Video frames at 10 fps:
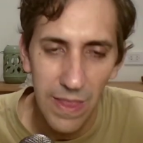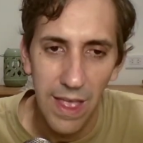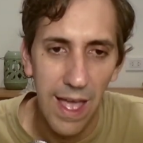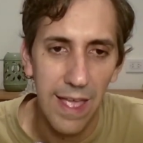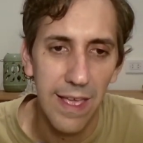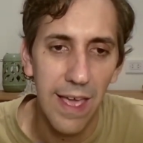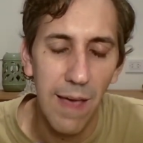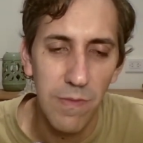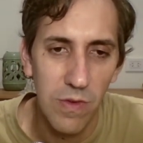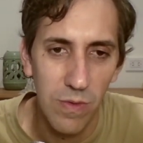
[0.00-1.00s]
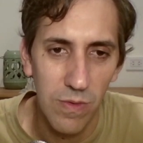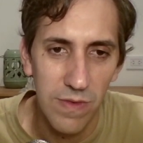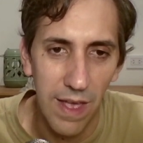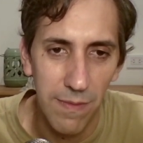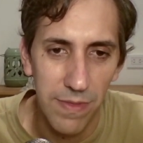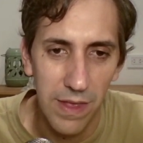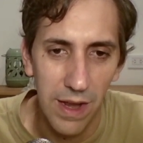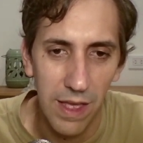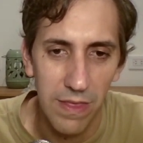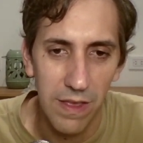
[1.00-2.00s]
I have to do something
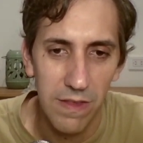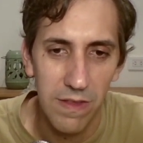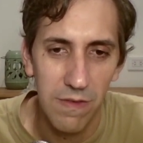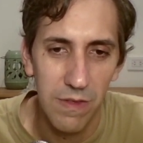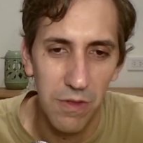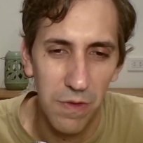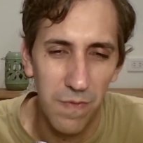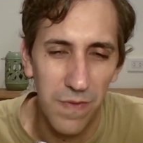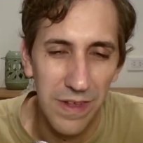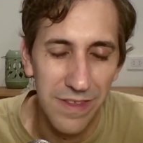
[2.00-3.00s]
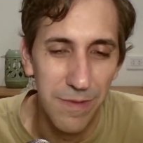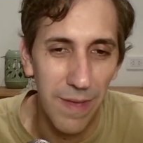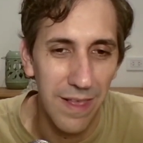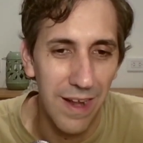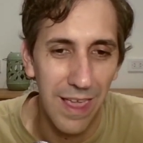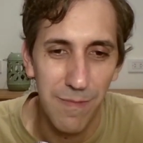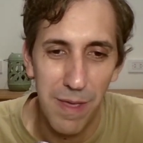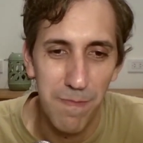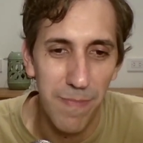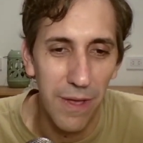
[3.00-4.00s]
like this, even though it feels like
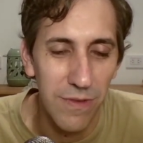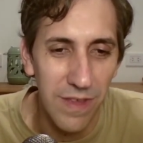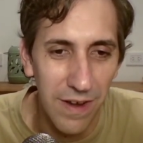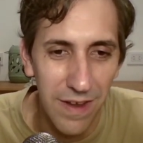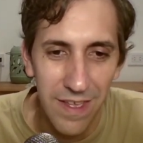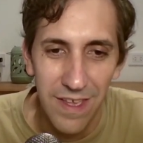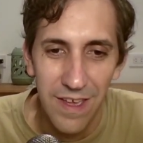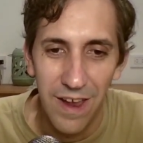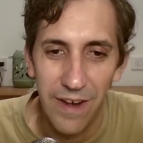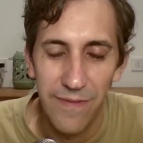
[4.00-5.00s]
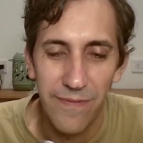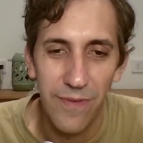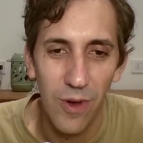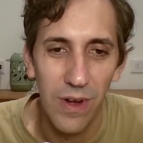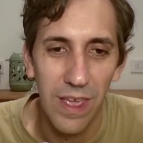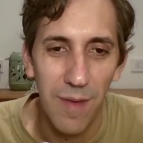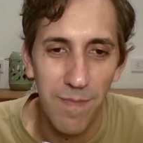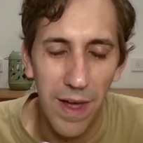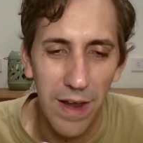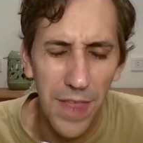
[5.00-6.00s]
my pawns are falling
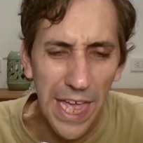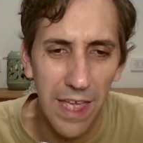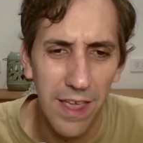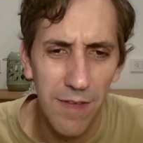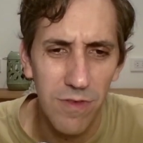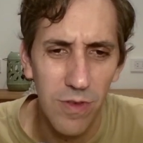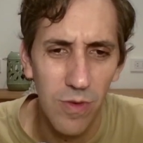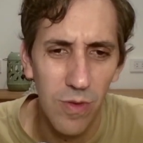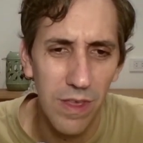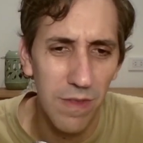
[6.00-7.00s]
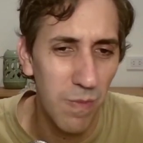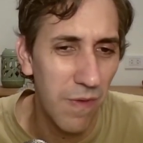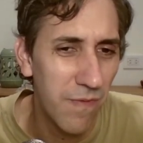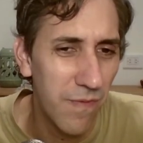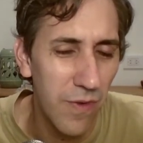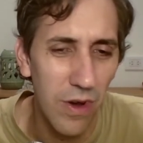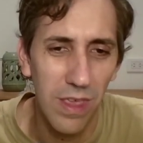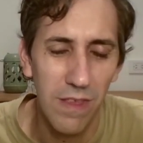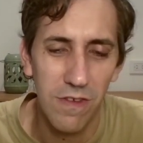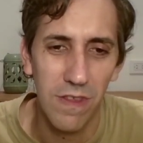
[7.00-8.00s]
apart. I have to do this before
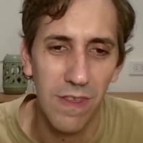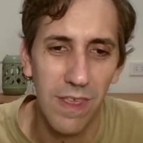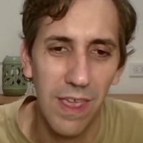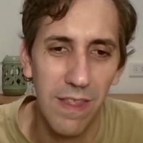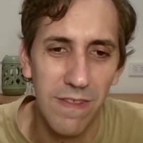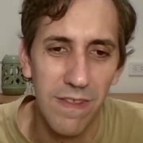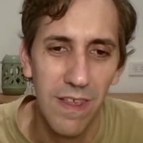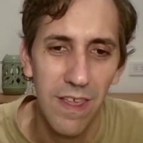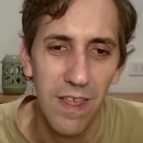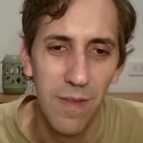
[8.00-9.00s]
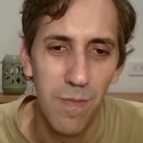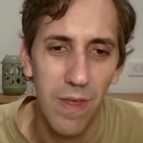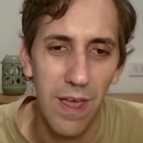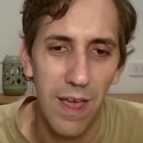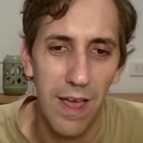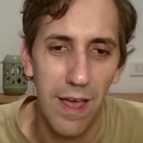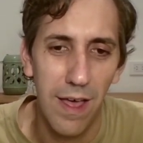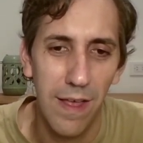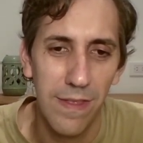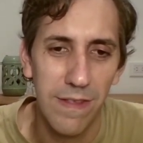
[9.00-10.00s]
he just hits
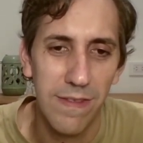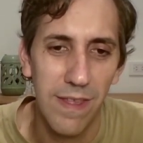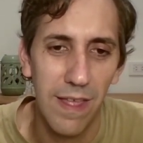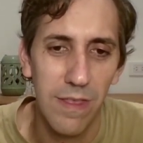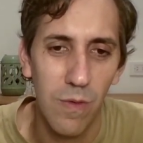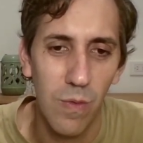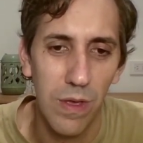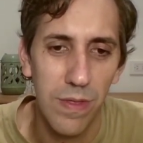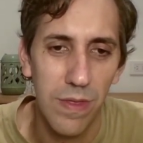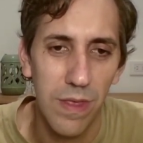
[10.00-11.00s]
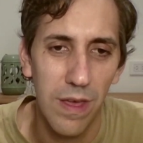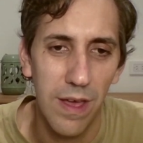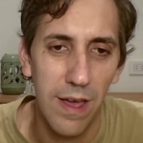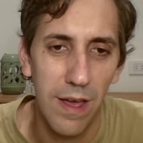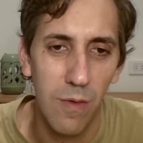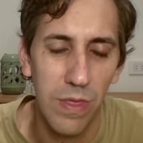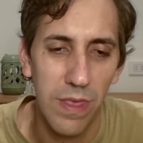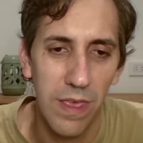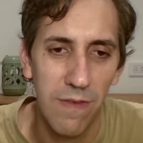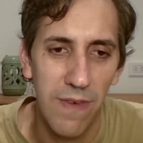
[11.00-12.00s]
the center with
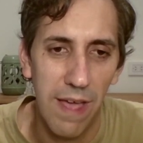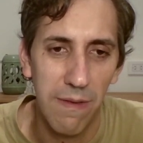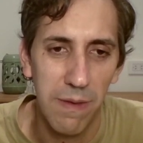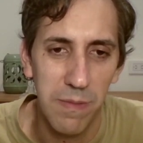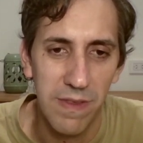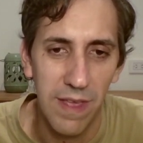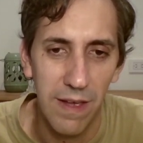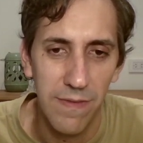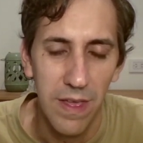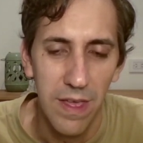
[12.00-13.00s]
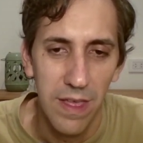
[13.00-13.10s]
e5 himself.